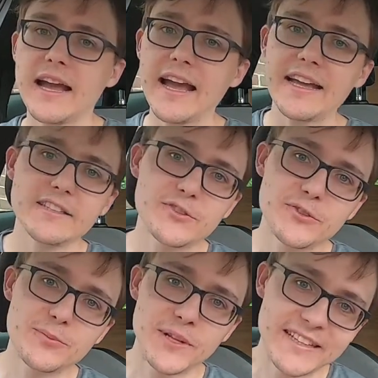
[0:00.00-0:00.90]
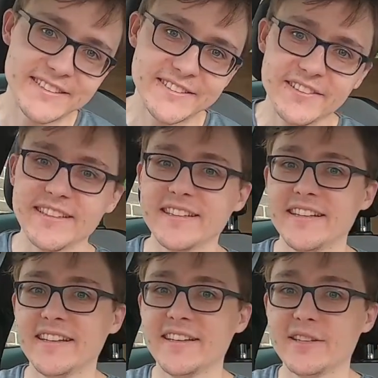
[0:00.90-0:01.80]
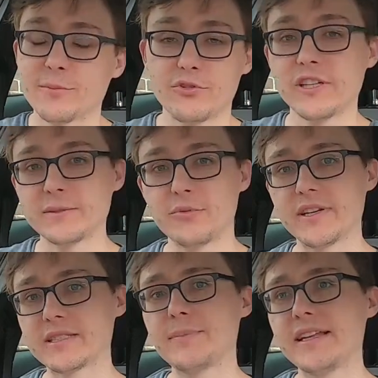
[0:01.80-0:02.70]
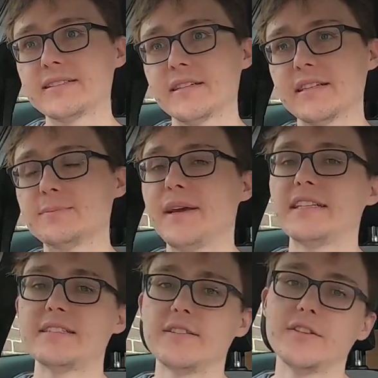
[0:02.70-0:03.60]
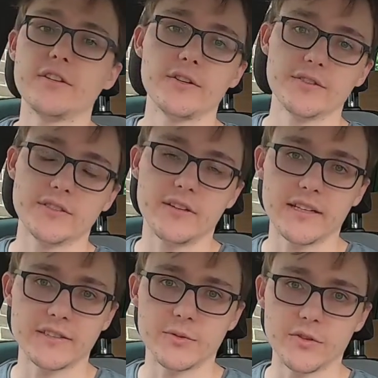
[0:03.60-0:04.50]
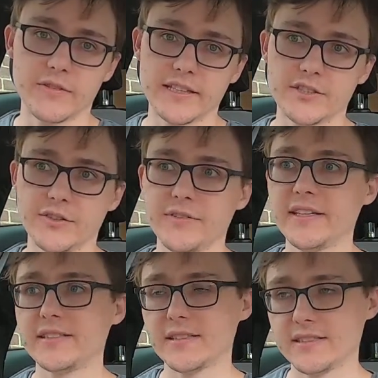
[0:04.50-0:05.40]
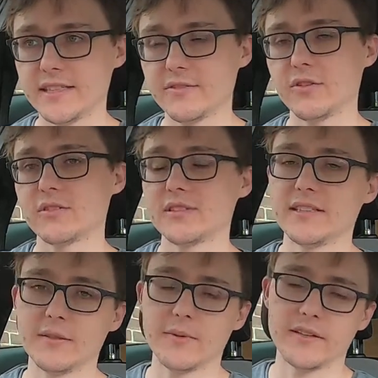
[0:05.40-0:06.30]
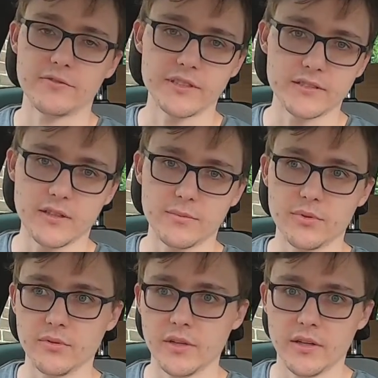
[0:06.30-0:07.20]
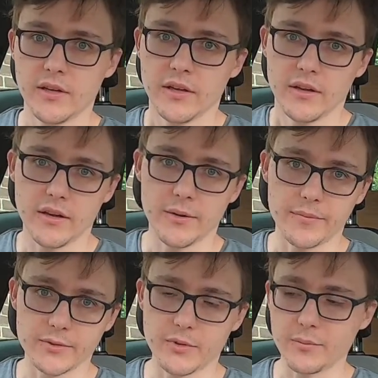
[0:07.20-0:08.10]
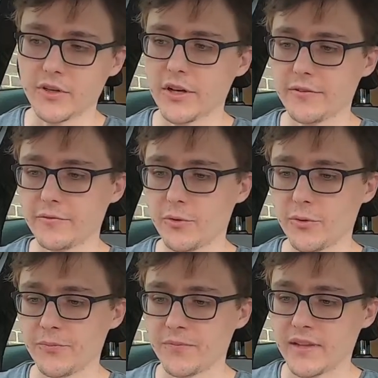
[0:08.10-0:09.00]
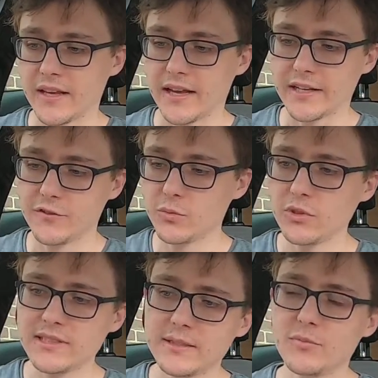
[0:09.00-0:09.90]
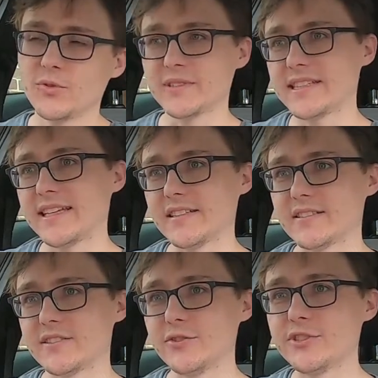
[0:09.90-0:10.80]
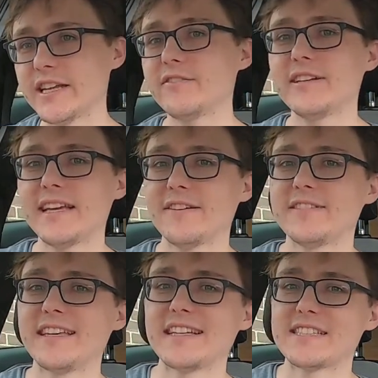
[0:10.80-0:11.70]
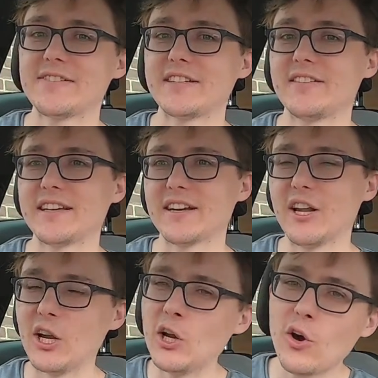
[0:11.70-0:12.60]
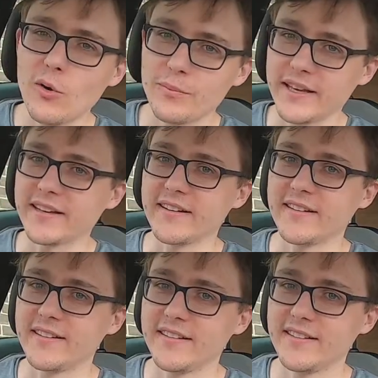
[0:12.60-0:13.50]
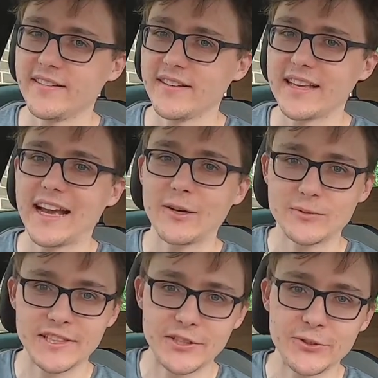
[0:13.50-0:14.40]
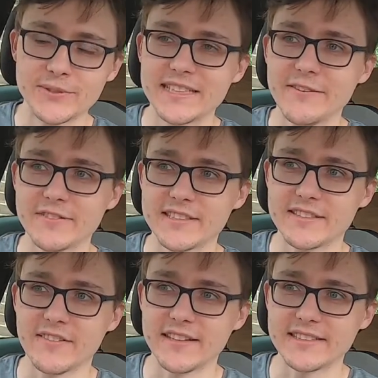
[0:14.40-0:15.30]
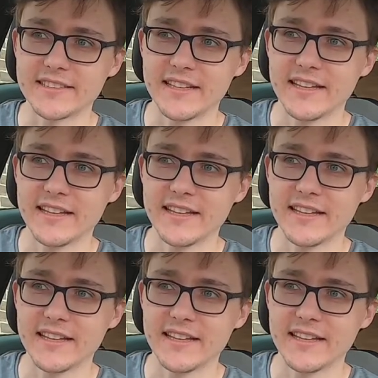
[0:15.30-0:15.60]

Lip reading: And on the plus side, the price point is better. It's better than those slightly taller SUVs, the T-Roc, the Tiguan, for example, is what I'm going for. And if you wanted more seats, you generally have to get something like a lot bigger, like Audi Q7 size.